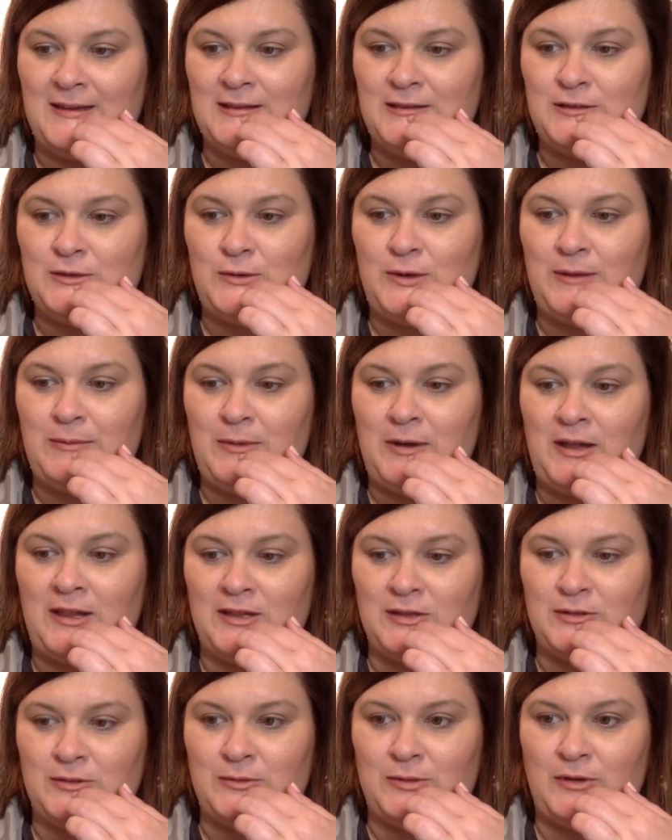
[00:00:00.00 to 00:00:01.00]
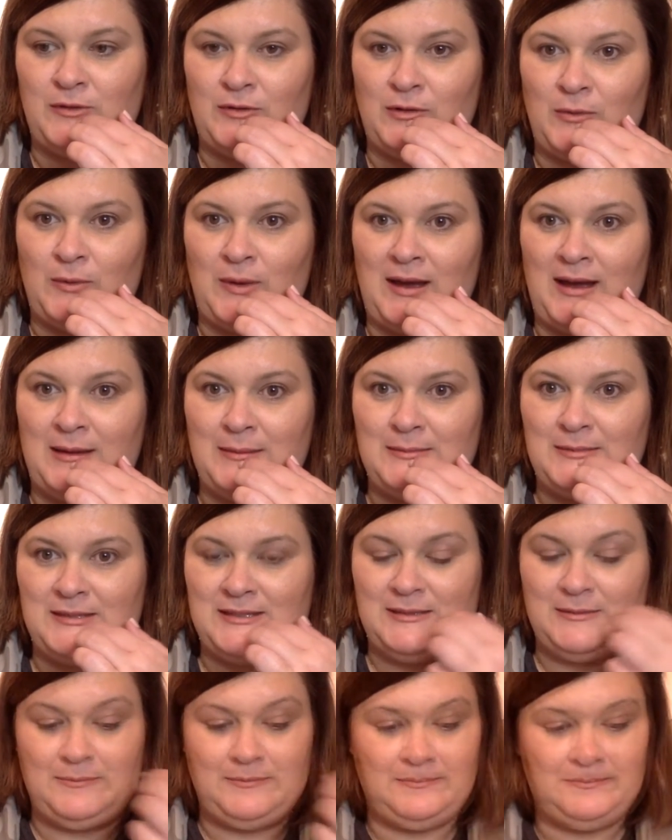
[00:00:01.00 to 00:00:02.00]
Soy polish remover wipes.
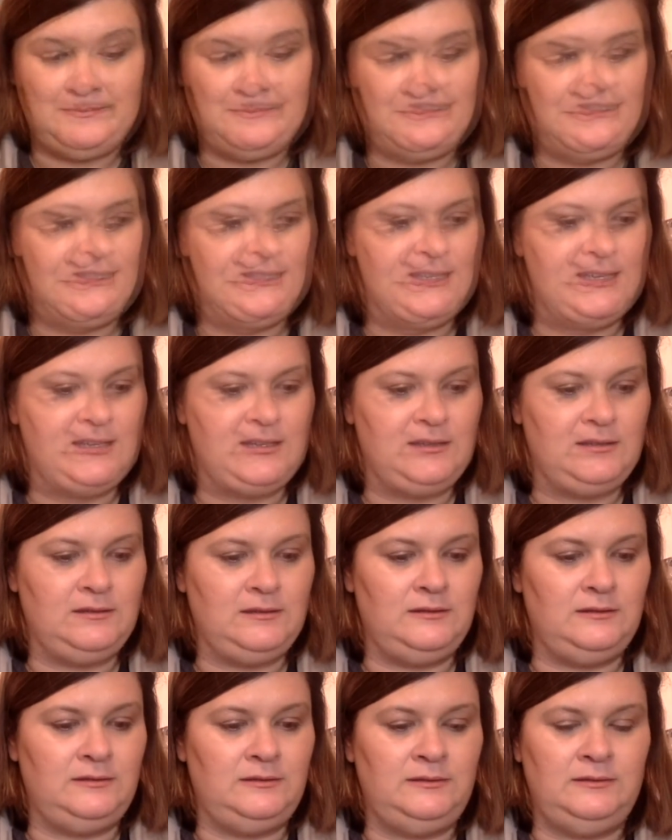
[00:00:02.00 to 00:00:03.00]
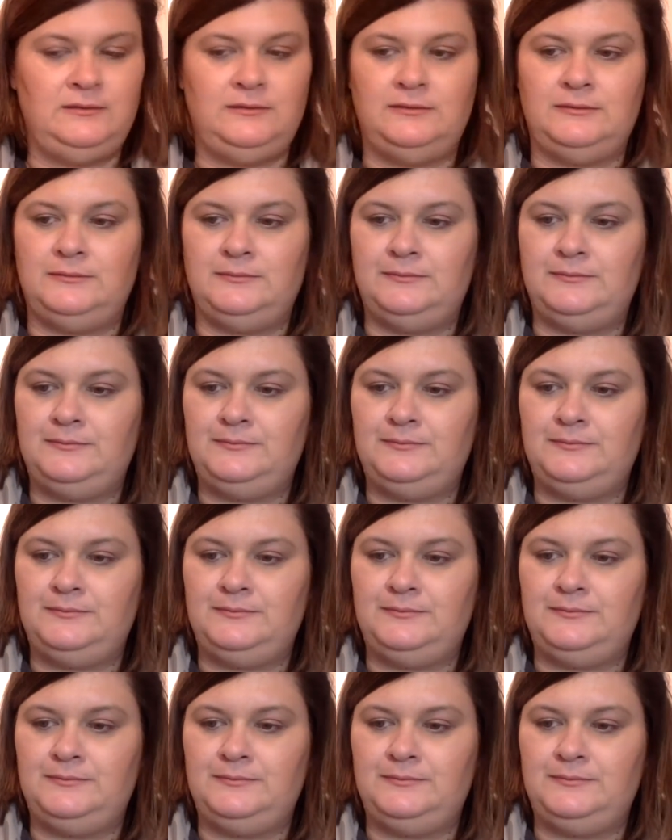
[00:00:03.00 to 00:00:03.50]
And this is, and